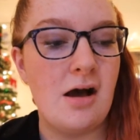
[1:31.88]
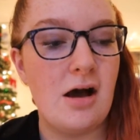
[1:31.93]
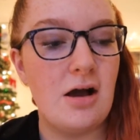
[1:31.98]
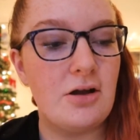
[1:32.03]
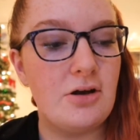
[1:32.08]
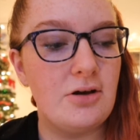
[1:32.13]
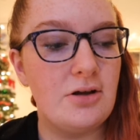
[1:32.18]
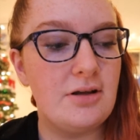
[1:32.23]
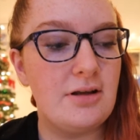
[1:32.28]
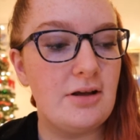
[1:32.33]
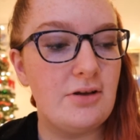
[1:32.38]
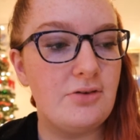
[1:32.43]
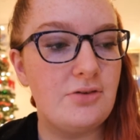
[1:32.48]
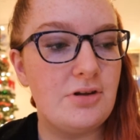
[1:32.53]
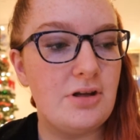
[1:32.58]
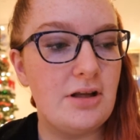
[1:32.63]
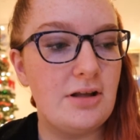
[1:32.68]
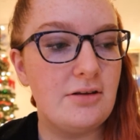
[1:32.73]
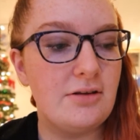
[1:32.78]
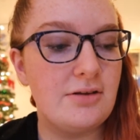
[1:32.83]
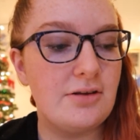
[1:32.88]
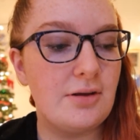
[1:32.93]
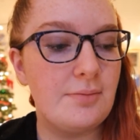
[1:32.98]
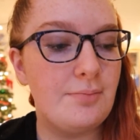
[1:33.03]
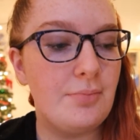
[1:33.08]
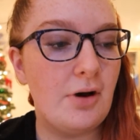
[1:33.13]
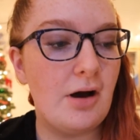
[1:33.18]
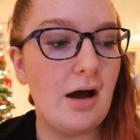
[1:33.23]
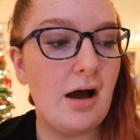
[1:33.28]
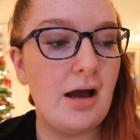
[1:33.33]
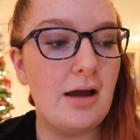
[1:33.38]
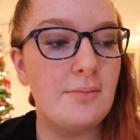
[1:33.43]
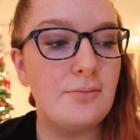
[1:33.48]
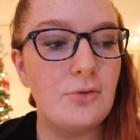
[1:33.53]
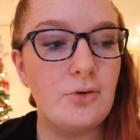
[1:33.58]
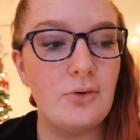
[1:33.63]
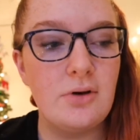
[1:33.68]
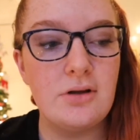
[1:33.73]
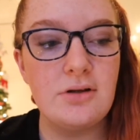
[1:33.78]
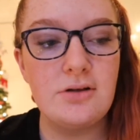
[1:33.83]
a good distance. But I'm
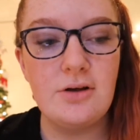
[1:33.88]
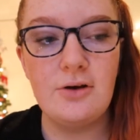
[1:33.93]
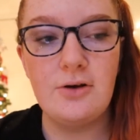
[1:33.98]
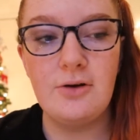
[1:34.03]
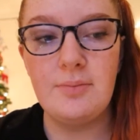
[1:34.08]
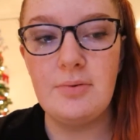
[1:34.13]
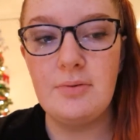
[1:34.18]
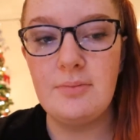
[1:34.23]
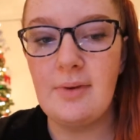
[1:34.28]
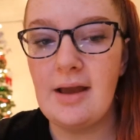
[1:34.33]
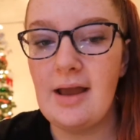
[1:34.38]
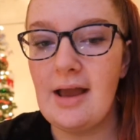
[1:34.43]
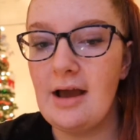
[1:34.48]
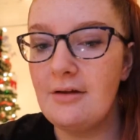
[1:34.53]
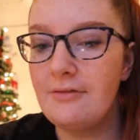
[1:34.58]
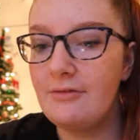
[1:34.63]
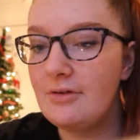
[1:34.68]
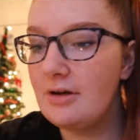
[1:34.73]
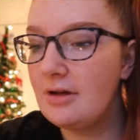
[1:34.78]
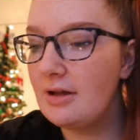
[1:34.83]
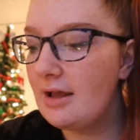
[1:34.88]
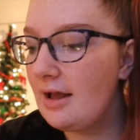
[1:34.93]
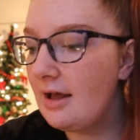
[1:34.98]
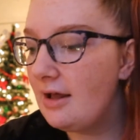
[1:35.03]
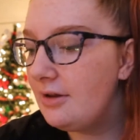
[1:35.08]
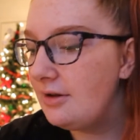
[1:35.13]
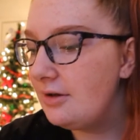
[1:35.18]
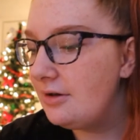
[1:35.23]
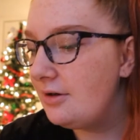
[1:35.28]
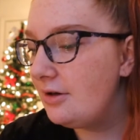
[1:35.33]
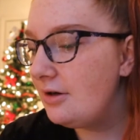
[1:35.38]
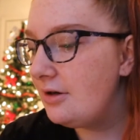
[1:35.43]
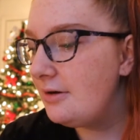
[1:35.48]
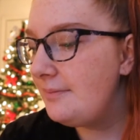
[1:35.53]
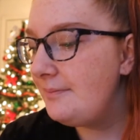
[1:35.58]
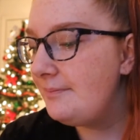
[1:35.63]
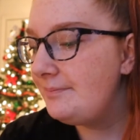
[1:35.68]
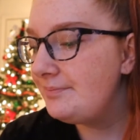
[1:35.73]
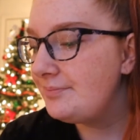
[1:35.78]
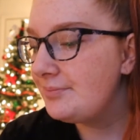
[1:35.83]
going to open my advent
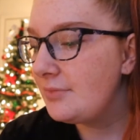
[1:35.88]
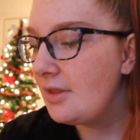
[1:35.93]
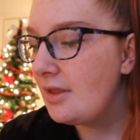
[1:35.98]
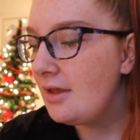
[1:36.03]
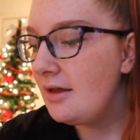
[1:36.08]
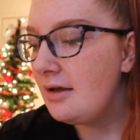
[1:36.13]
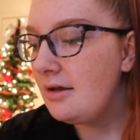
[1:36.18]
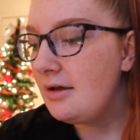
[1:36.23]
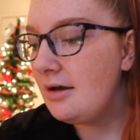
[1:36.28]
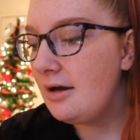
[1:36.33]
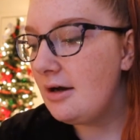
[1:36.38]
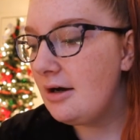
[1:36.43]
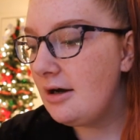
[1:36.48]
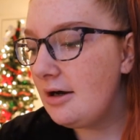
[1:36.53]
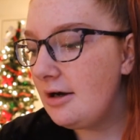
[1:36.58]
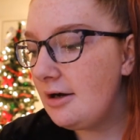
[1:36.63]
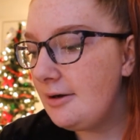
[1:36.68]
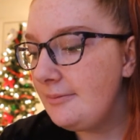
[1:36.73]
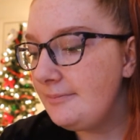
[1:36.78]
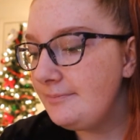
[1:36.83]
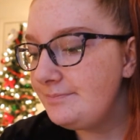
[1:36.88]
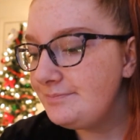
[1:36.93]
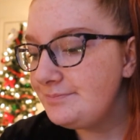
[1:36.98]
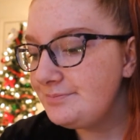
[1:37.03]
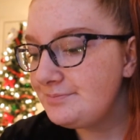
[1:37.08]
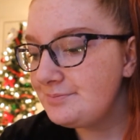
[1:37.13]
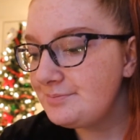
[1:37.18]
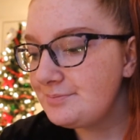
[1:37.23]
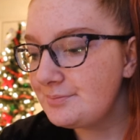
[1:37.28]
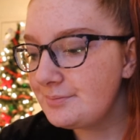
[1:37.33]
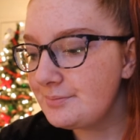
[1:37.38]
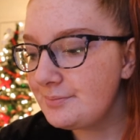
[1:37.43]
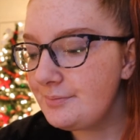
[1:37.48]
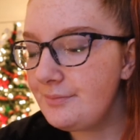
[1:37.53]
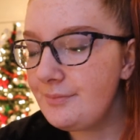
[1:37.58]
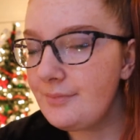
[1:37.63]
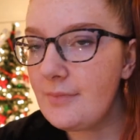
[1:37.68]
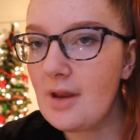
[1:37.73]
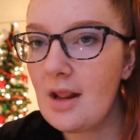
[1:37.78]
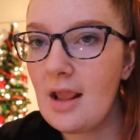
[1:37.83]
calendar.
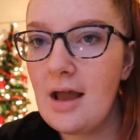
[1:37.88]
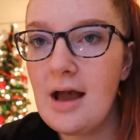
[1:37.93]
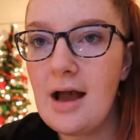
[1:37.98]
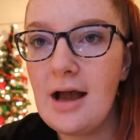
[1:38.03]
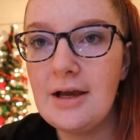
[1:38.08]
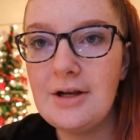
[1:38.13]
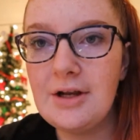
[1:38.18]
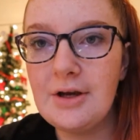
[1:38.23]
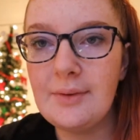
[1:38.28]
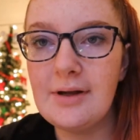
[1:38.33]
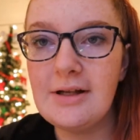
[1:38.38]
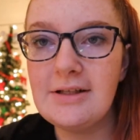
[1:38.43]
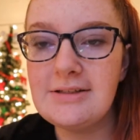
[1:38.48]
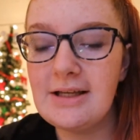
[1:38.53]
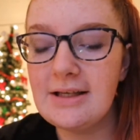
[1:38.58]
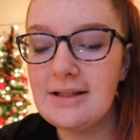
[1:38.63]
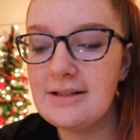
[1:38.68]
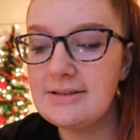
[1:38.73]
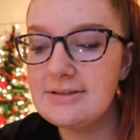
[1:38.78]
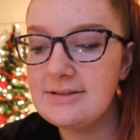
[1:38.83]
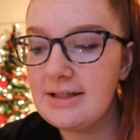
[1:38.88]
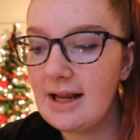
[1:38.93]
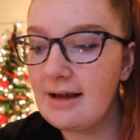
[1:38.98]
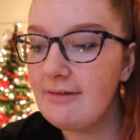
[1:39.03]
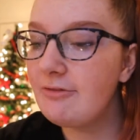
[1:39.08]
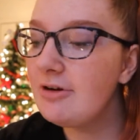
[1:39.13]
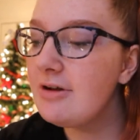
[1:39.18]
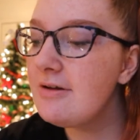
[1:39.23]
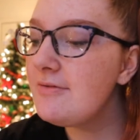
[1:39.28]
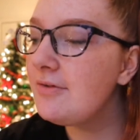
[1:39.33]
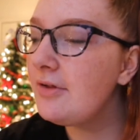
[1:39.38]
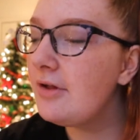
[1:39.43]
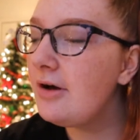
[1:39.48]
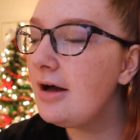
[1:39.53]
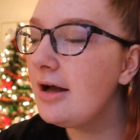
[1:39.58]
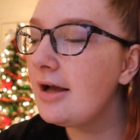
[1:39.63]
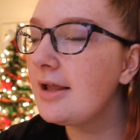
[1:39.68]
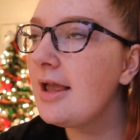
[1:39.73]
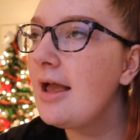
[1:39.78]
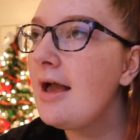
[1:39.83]
I know I say this in every
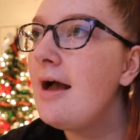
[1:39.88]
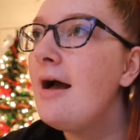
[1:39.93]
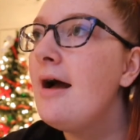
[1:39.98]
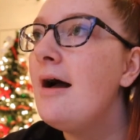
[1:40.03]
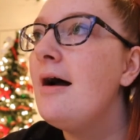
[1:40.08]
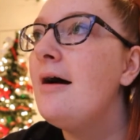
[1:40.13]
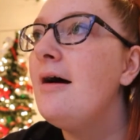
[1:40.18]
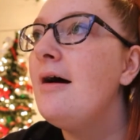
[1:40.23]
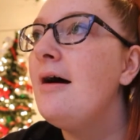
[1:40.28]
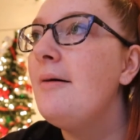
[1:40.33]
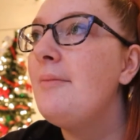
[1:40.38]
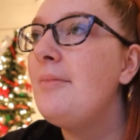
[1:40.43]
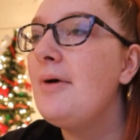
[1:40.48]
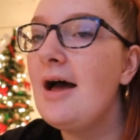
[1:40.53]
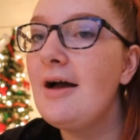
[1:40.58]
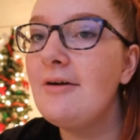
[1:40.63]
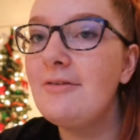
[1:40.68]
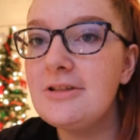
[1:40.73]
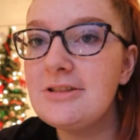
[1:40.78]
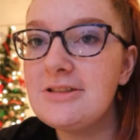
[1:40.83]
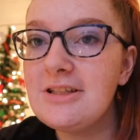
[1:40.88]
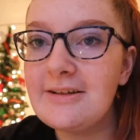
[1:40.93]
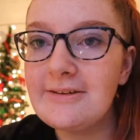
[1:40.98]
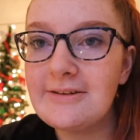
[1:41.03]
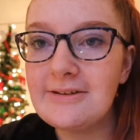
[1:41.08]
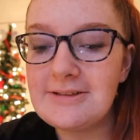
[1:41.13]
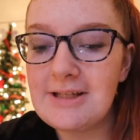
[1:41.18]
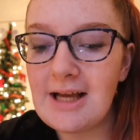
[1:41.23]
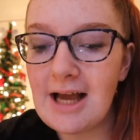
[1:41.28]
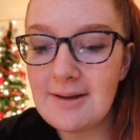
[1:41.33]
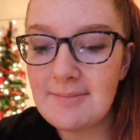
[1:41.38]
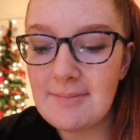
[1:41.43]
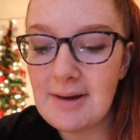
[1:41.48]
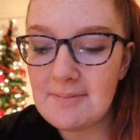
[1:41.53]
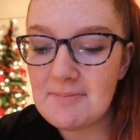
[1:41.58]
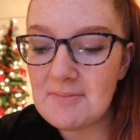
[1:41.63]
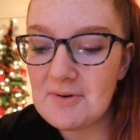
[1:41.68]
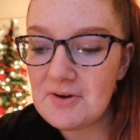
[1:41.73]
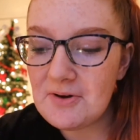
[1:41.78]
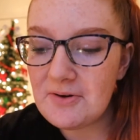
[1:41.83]
vlog, but every single time
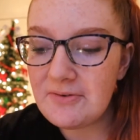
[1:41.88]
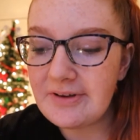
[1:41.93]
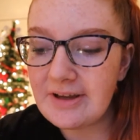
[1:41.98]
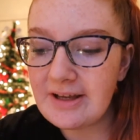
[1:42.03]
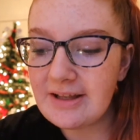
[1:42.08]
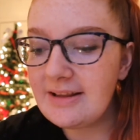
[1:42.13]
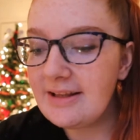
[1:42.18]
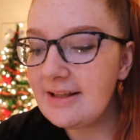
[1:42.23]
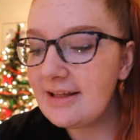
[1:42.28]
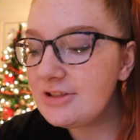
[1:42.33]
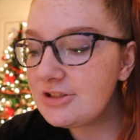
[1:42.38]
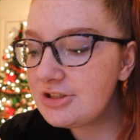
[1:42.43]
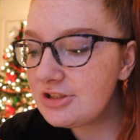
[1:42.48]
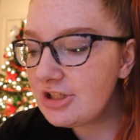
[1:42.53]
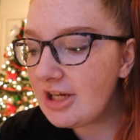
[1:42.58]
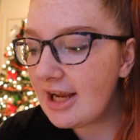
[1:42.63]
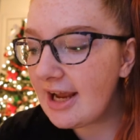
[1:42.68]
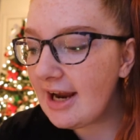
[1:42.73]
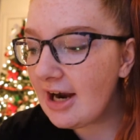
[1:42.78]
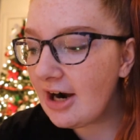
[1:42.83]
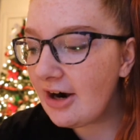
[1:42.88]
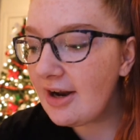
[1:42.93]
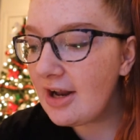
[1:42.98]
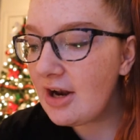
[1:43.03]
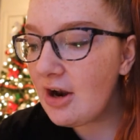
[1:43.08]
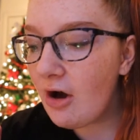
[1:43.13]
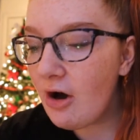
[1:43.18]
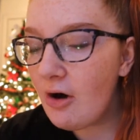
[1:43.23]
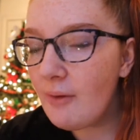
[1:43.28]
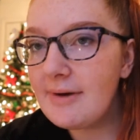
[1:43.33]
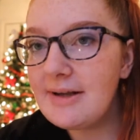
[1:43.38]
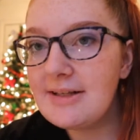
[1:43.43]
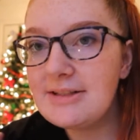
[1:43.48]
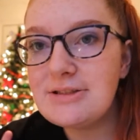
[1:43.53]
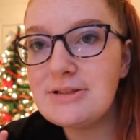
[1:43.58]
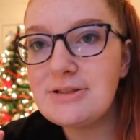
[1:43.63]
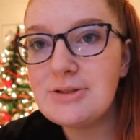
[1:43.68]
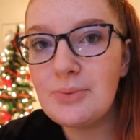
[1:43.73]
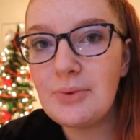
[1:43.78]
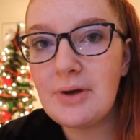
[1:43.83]
I move in this chair, it always
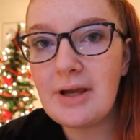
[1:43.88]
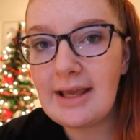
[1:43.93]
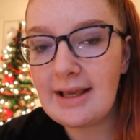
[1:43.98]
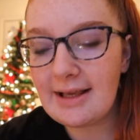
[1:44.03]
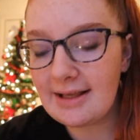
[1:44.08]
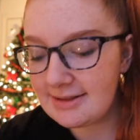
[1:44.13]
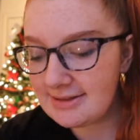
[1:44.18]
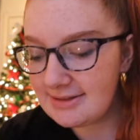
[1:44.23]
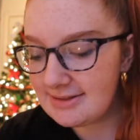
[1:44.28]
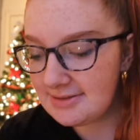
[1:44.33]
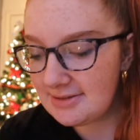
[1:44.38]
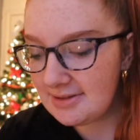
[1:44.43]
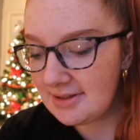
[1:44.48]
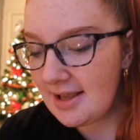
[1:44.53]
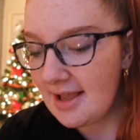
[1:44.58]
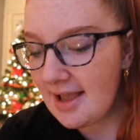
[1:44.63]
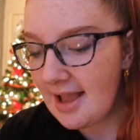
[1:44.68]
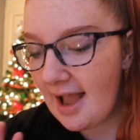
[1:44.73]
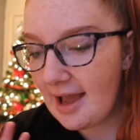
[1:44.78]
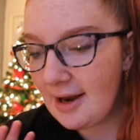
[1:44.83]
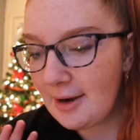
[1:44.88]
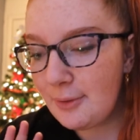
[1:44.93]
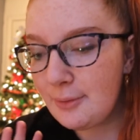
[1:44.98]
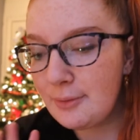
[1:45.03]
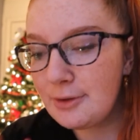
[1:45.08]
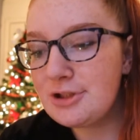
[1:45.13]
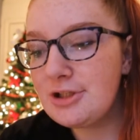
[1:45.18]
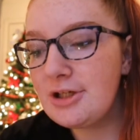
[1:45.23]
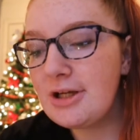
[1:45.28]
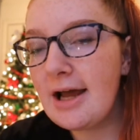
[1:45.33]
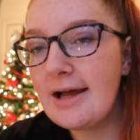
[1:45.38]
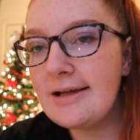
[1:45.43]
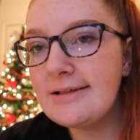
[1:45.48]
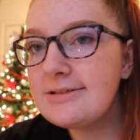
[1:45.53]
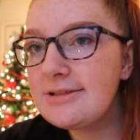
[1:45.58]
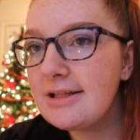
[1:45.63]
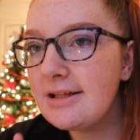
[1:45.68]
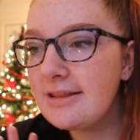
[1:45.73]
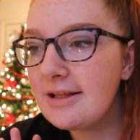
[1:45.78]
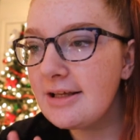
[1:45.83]
squeaks. I don't want you guys
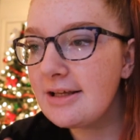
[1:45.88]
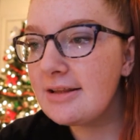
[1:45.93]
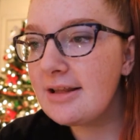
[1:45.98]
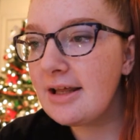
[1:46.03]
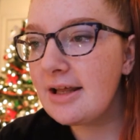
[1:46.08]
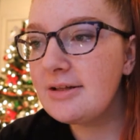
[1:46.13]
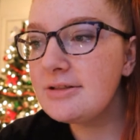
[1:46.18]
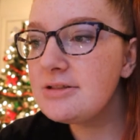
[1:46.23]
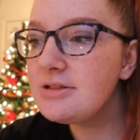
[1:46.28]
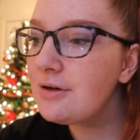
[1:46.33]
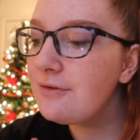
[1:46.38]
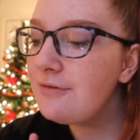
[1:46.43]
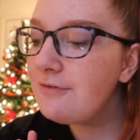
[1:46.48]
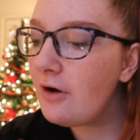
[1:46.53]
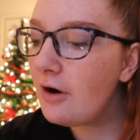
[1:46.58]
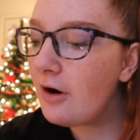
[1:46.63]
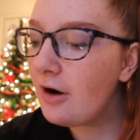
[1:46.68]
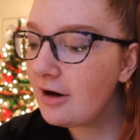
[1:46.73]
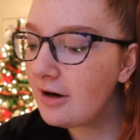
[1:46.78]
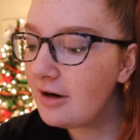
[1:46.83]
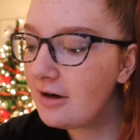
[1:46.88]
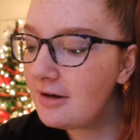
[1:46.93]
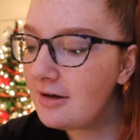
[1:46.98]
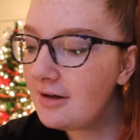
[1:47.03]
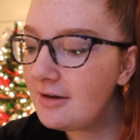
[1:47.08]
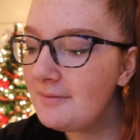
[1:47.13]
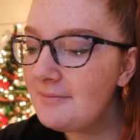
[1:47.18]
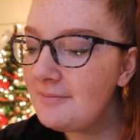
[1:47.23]
to think that it's a fart.